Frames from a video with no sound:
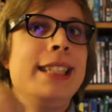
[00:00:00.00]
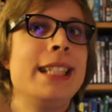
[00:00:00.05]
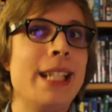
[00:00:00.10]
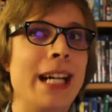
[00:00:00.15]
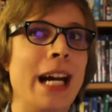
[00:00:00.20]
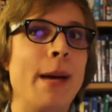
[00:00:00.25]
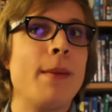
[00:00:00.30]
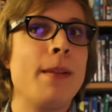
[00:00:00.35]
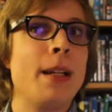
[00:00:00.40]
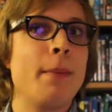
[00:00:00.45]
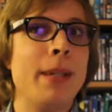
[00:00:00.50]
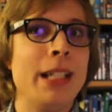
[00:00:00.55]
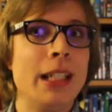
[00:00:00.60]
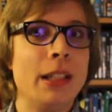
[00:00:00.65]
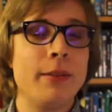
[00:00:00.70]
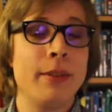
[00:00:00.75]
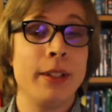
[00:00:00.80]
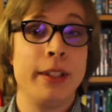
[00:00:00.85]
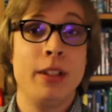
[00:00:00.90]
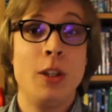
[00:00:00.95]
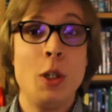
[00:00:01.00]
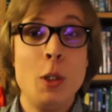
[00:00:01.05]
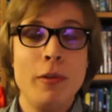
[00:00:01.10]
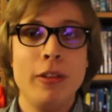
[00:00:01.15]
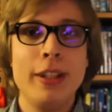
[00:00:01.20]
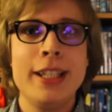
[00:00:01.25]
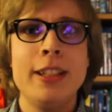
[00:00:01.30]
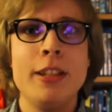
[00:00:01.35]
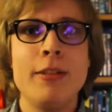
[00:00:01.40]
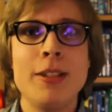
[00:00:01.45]
did happen at Battlefront?
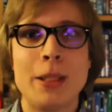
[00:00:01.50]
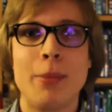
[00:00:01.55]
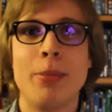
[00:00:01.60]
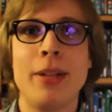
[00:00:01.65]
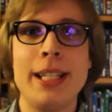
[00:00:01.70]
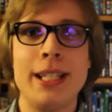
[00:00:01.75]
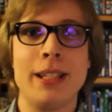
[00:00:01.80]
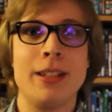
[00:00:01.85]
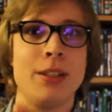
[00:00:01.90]
Hopefully I do explain it,